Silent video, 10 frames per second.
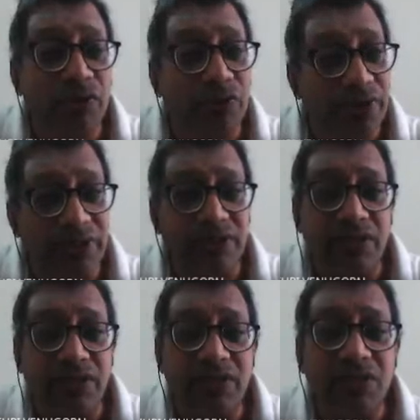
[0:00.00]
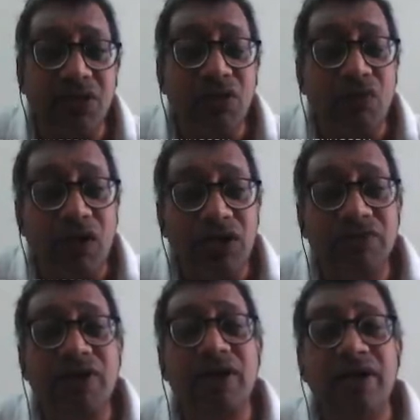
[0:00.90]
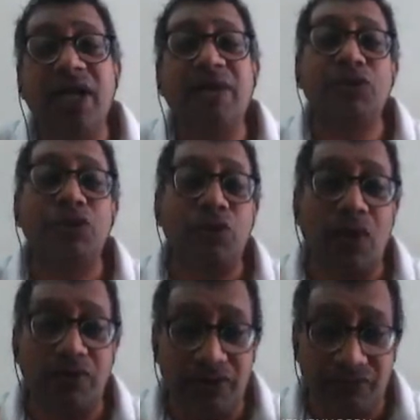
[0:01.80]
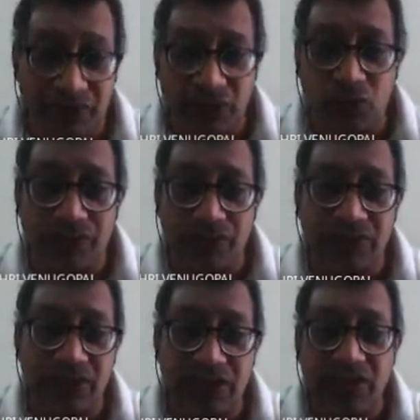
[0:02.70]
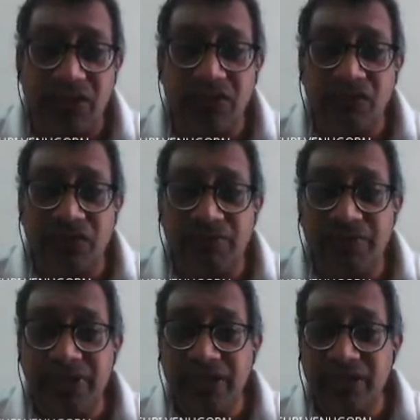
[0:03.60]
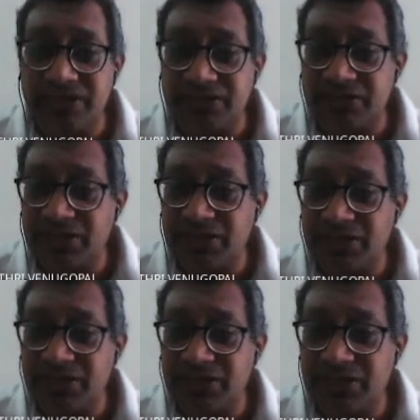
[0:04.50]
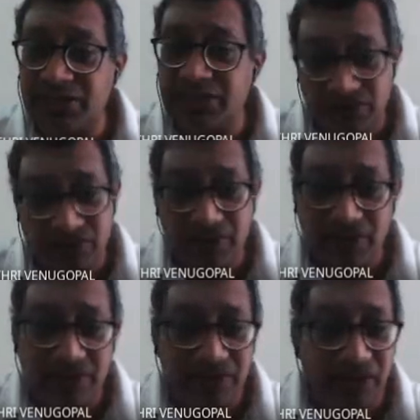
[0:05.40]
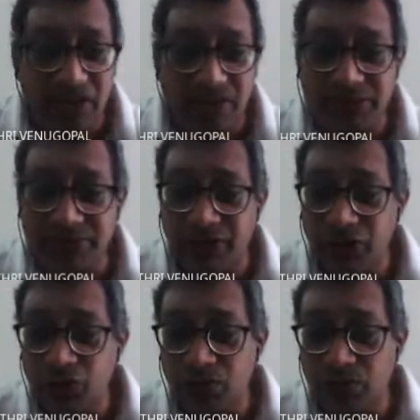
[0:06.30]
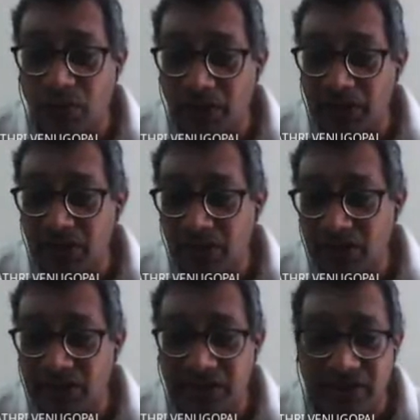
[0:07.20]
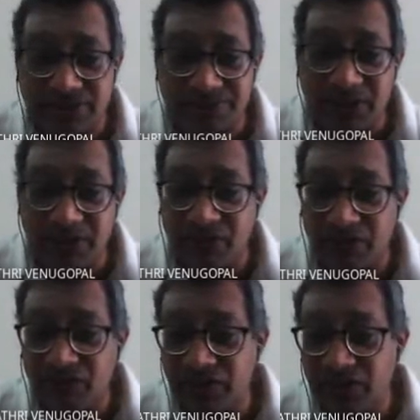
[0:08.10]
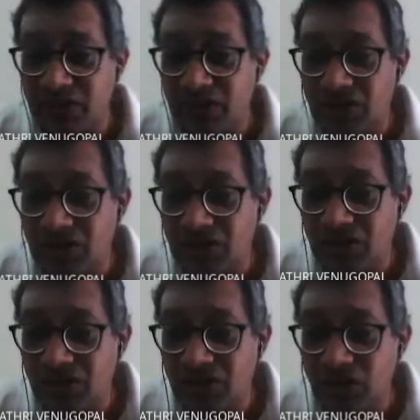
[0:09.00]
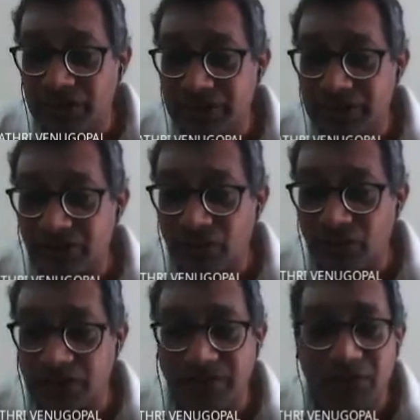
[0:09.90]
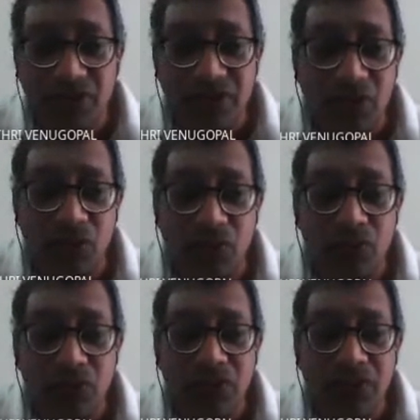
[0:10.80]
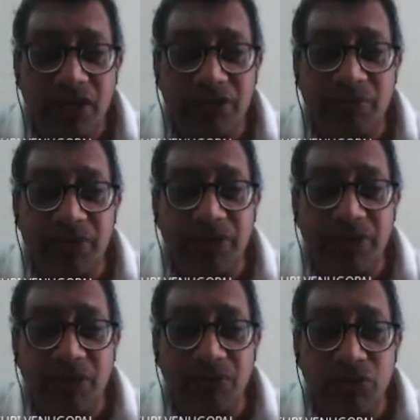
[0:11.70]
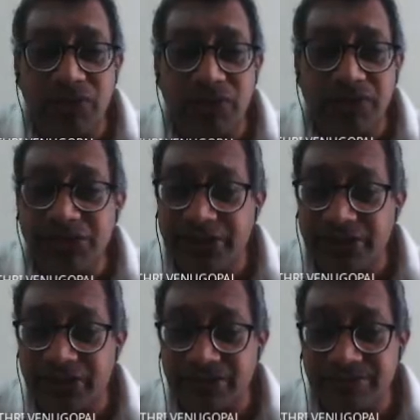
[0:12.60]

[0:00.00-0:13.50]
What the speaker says: If you click that, whatever names you have defined over there will be listed like this. Okay. That comes when you model. I can explain when we do it as a workshop. Now, let me come to the sheet.